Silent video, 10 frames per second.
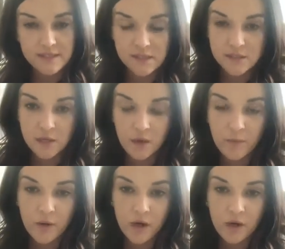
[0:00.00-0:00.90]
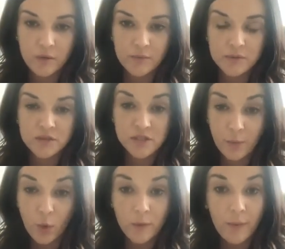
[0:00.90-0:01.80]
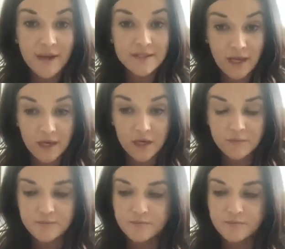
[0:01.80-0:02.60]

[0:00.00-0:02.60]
system supported by data